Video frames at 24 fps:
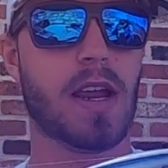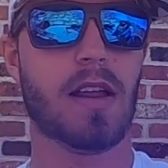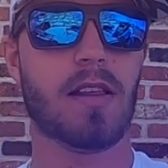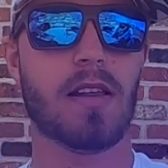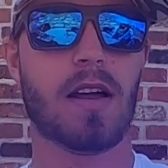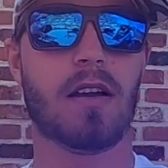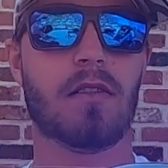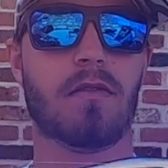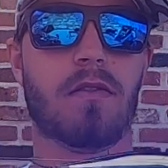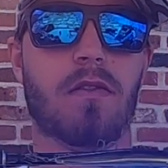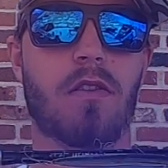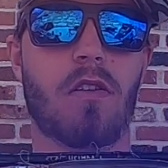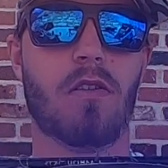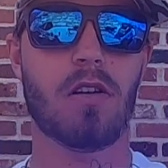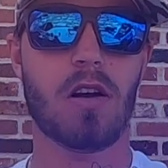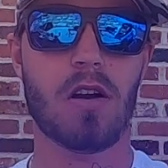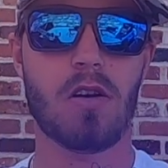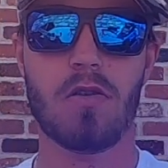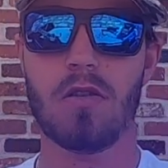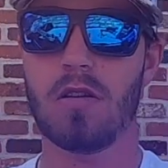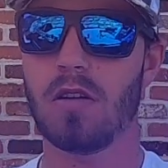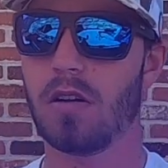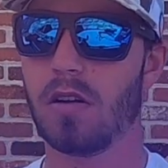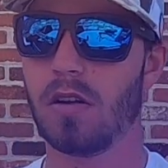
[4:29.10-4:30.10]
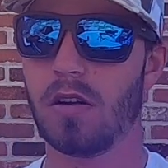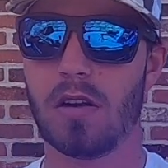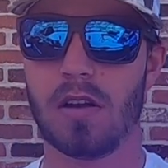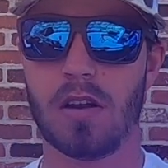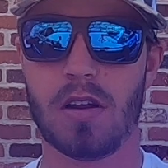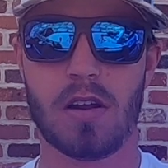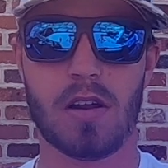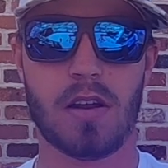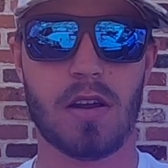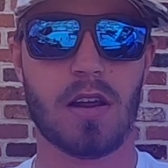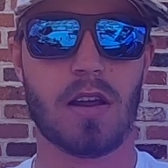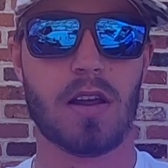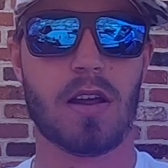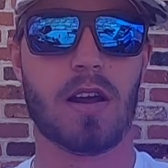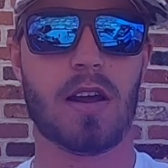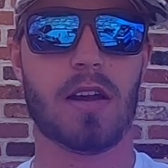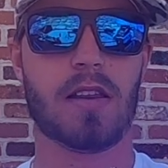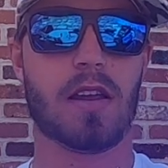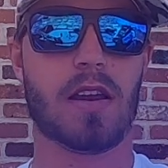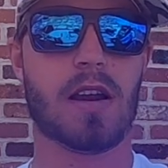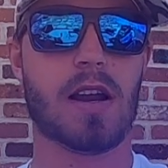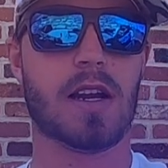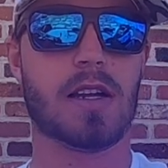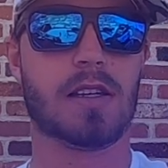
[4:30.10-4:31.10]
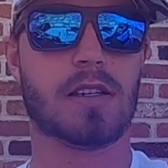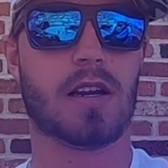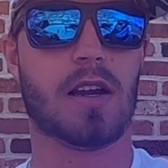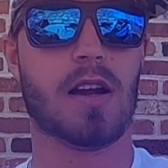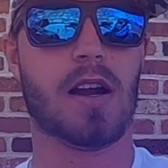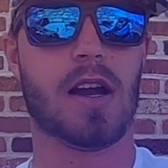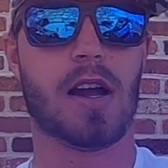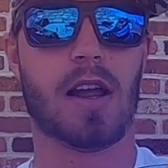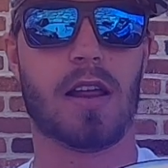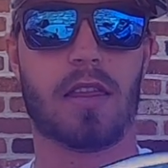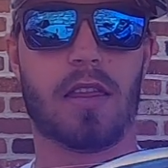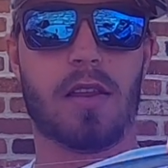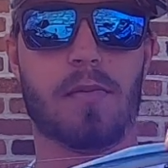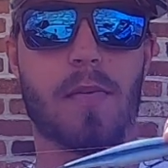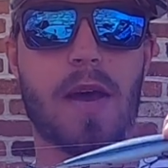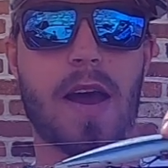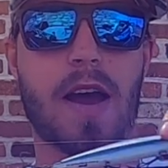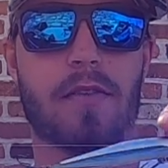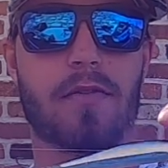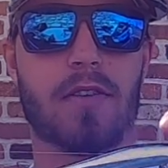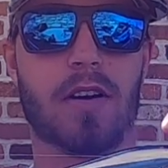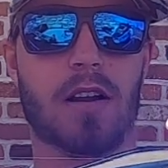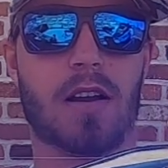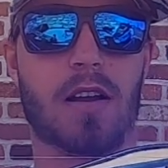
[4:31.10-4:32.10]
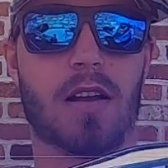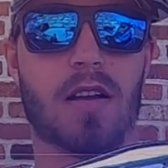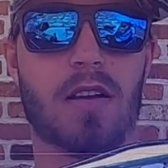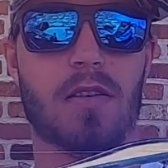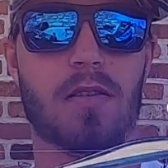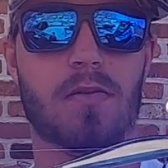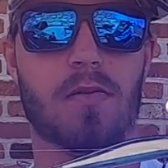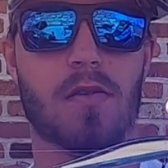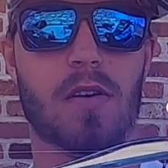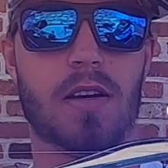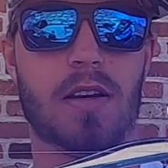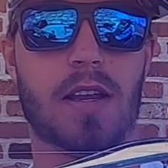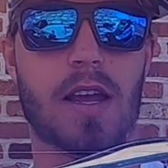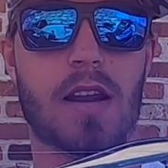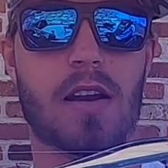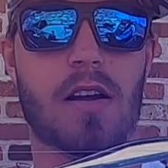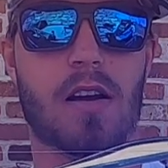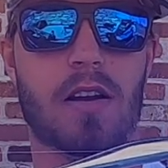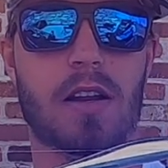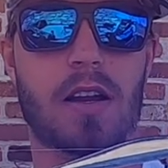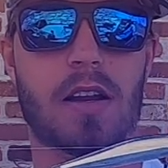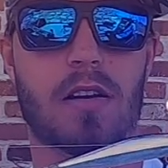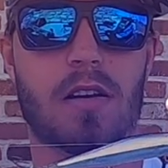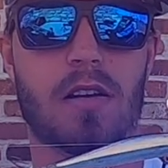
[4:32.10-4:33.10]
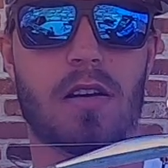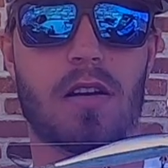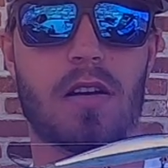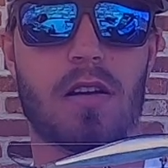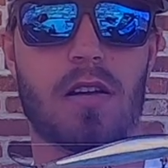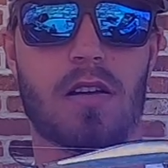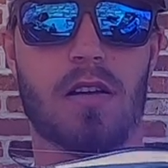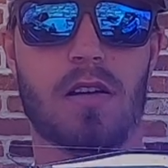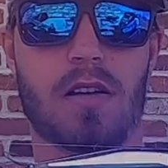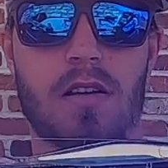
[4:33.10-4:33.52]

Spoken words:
P-line fluoro, and then I just got the Maverick 110 on here.